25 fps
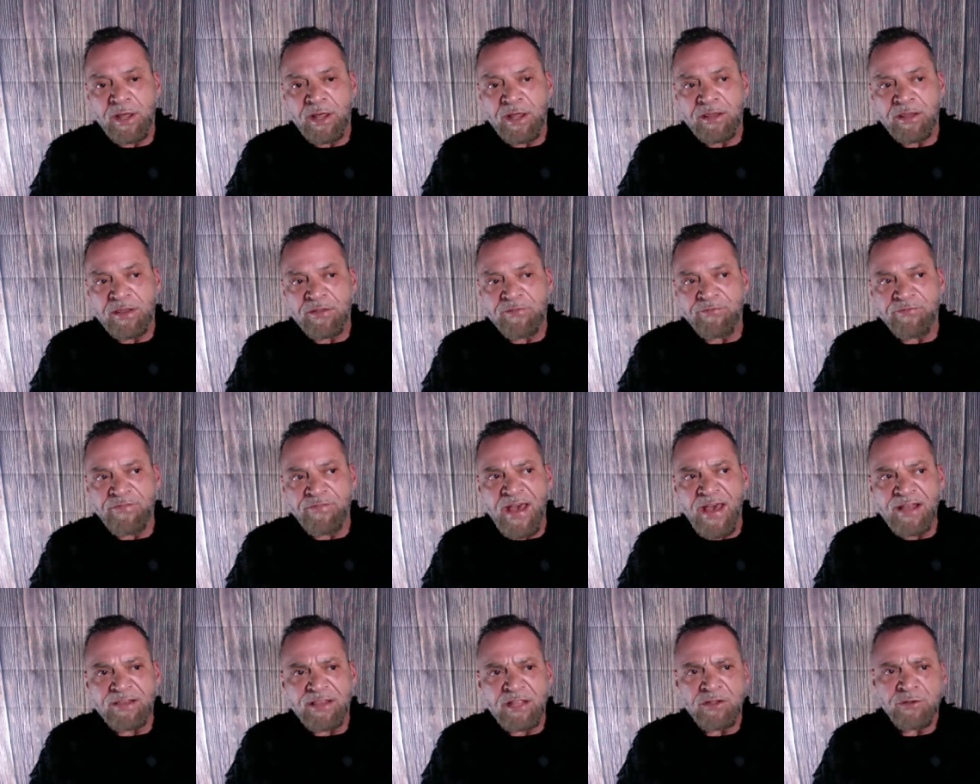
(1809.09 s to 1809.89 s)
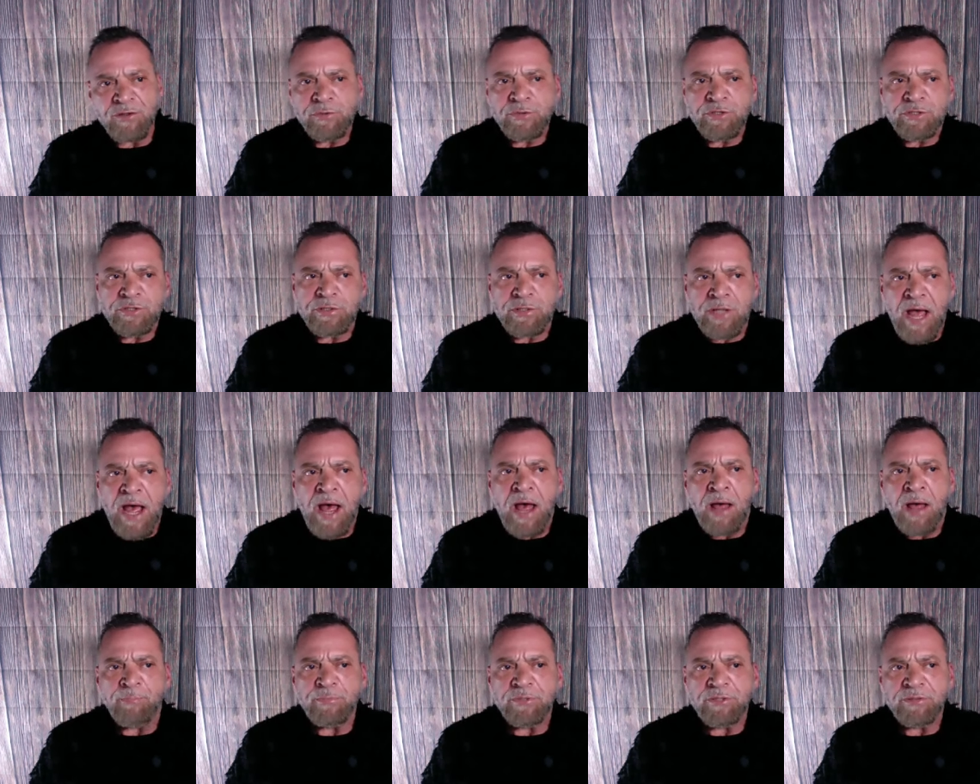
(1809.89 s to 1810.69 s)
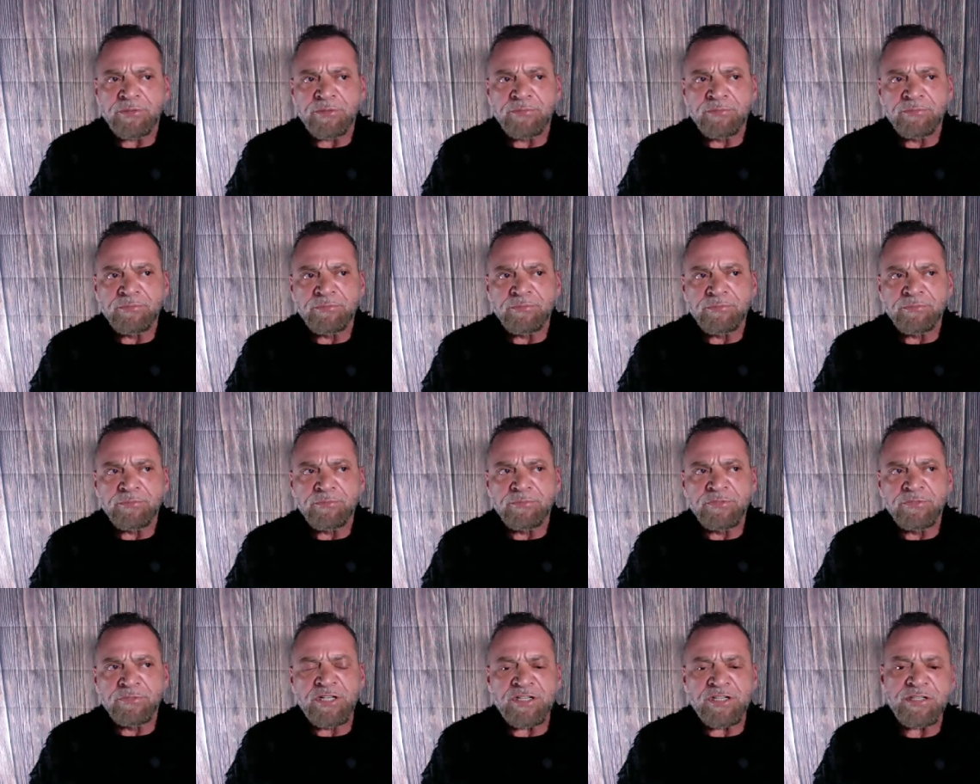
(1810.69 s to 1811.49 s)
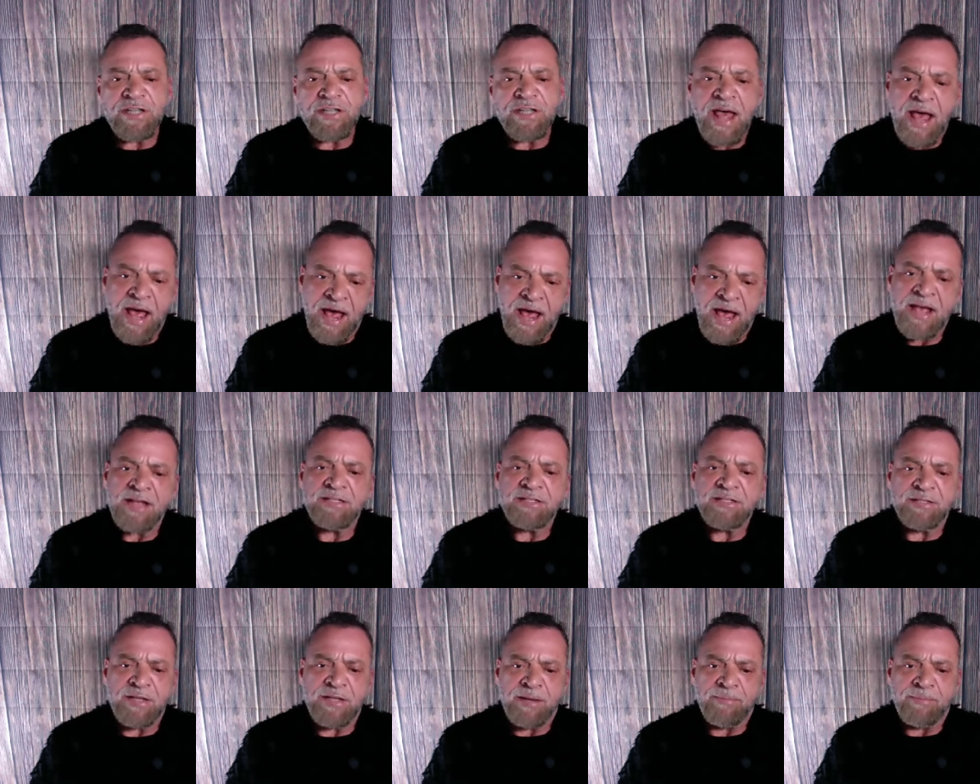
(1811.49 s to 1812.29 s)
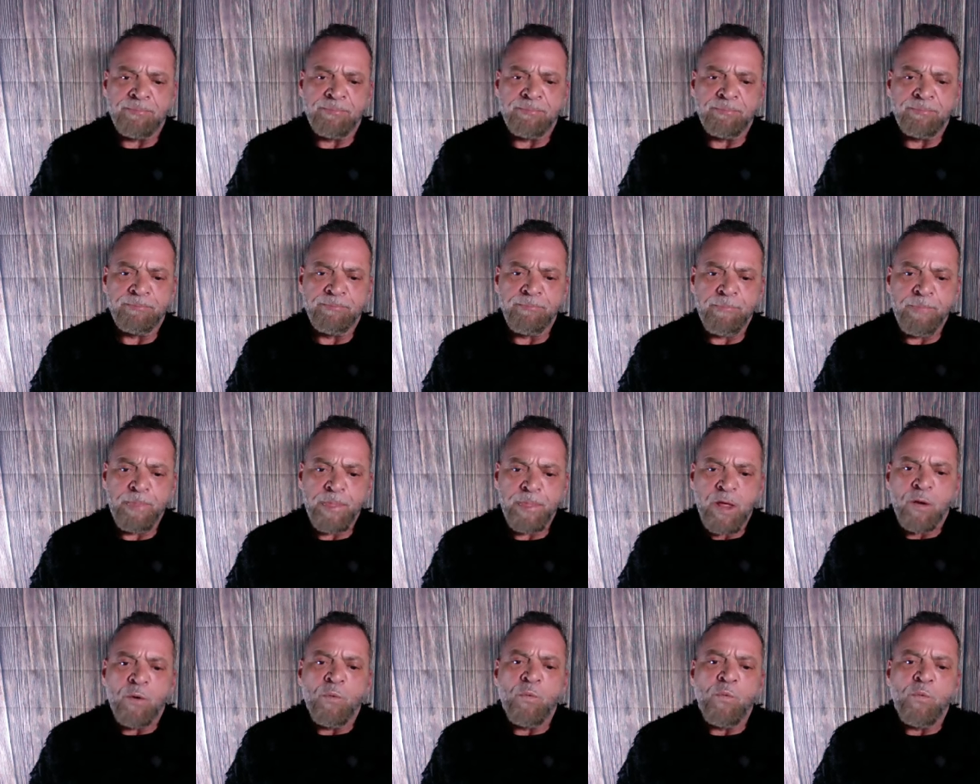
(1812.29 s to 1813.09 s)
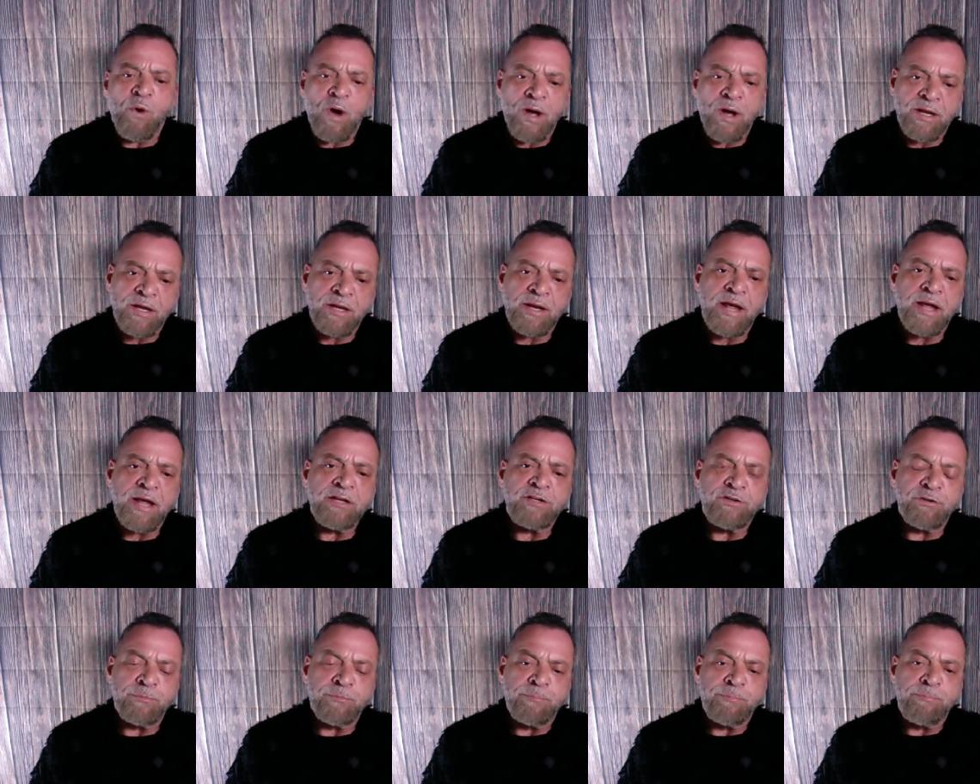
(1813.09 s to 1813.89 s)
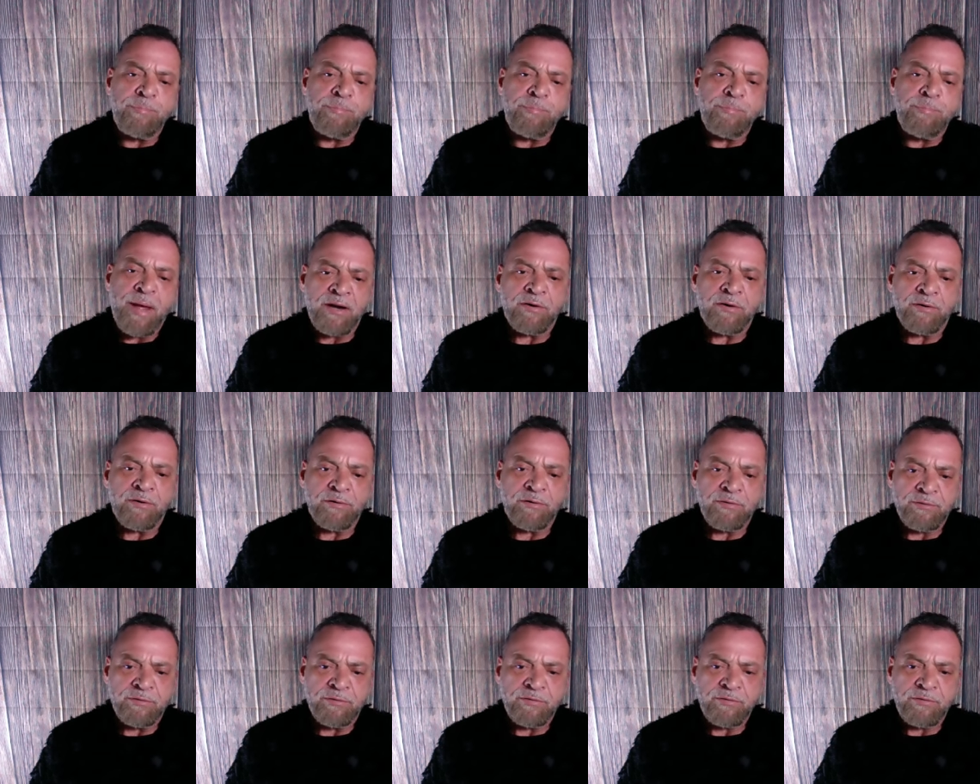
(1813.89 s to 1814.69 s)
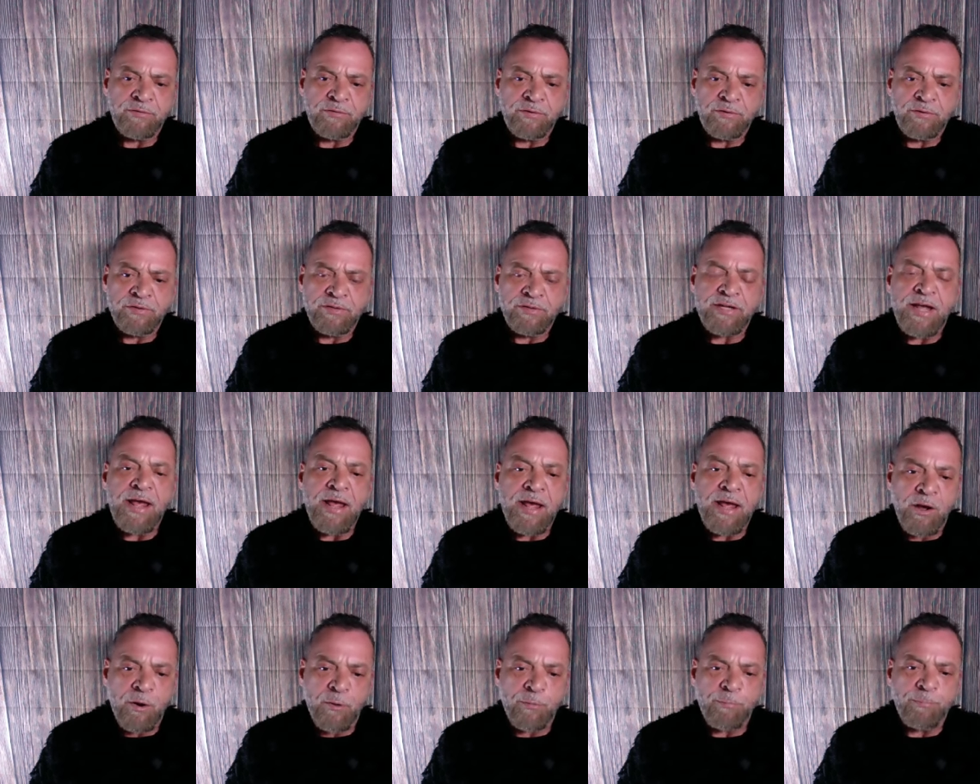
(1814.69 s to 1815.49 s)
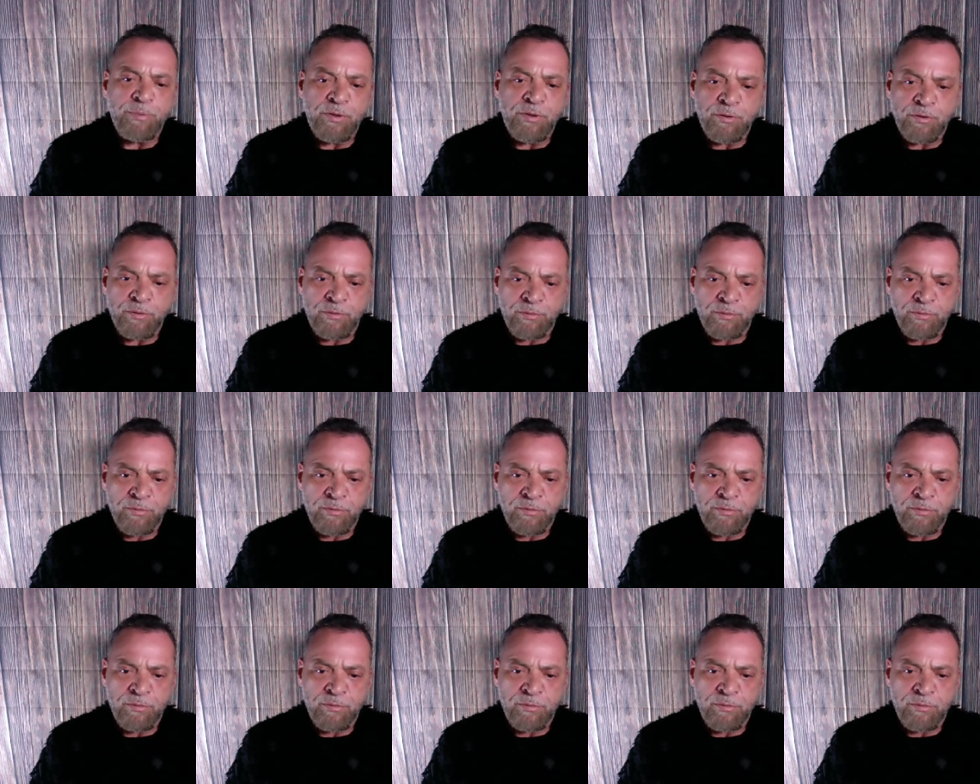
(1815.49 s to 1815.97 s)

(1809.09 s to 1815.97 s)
And the fact that you stopped just to ask them, what can I do better to help you